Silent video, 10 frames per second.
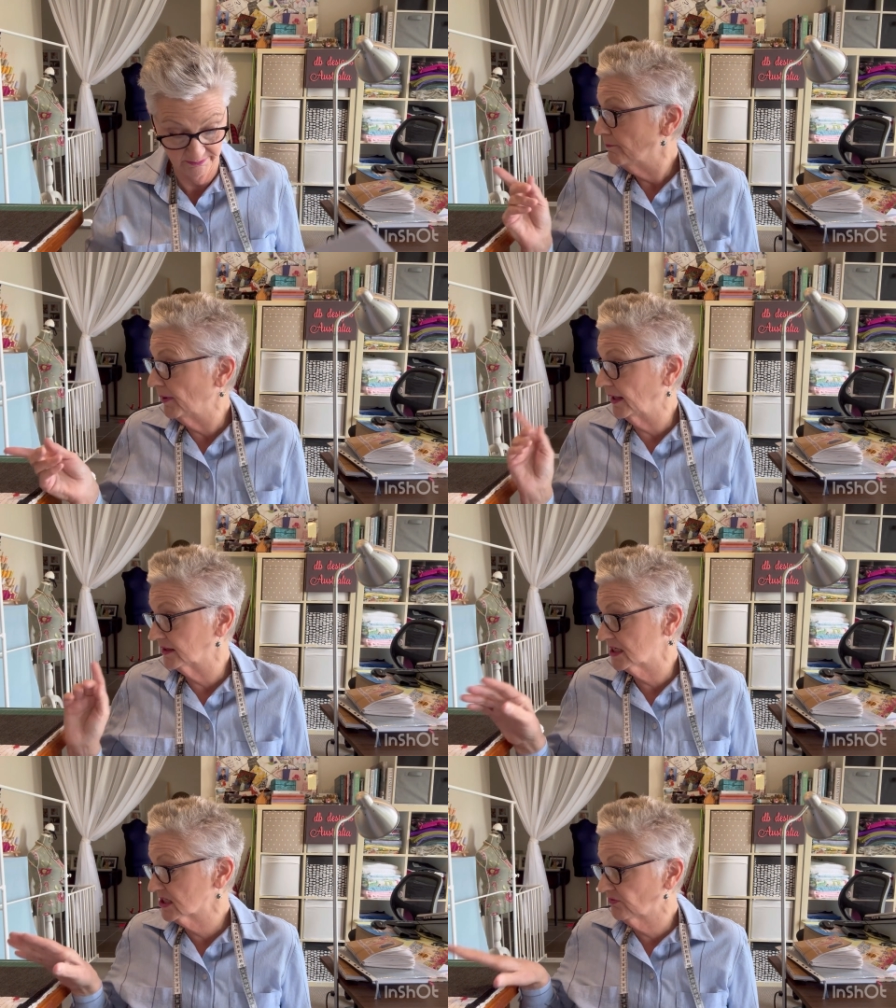but
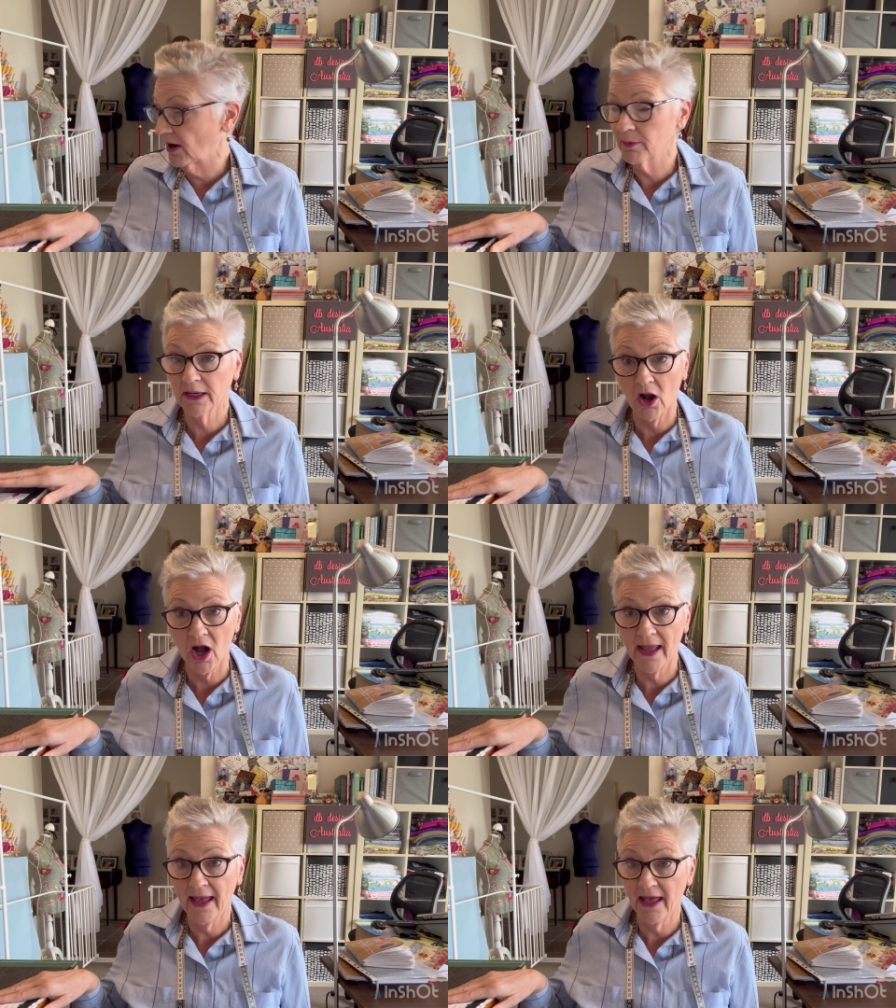this fabric
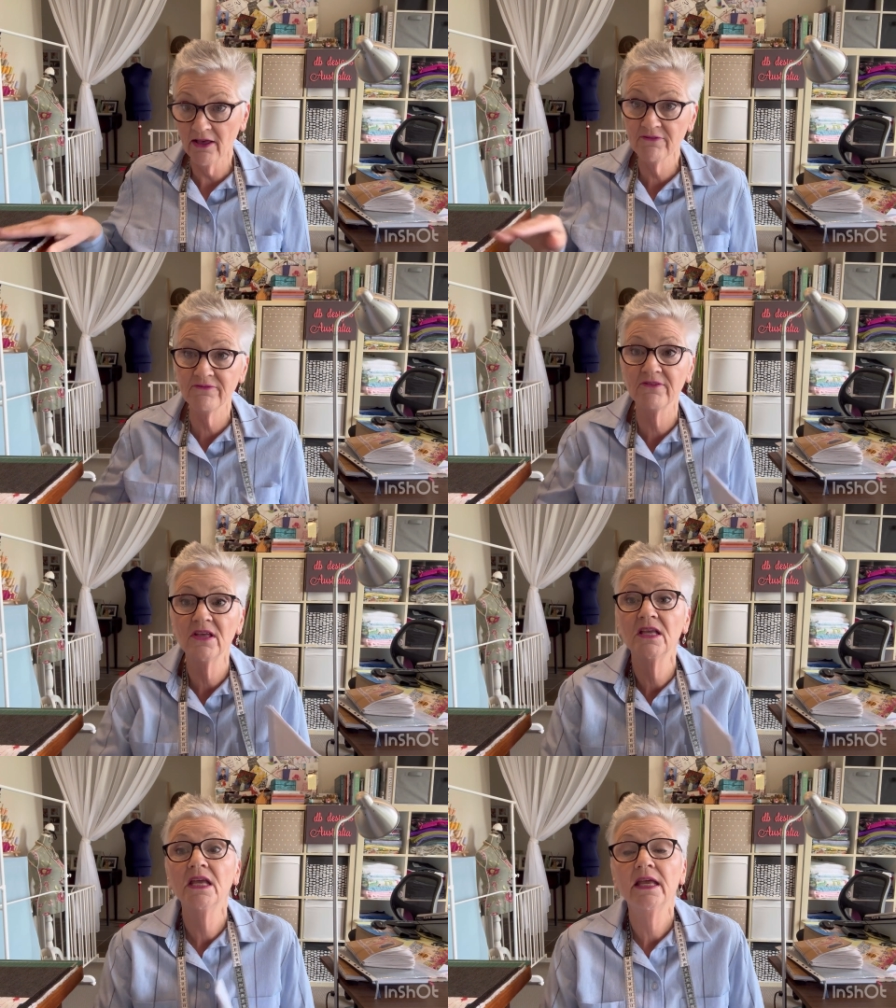I have
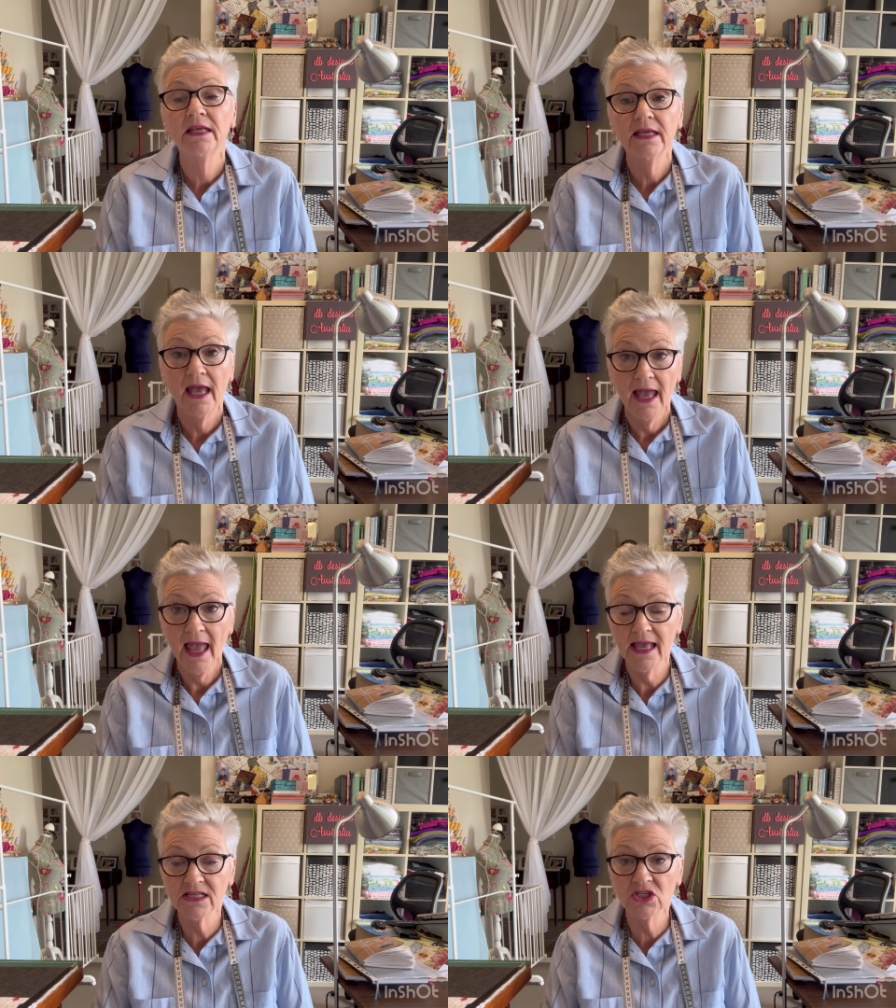has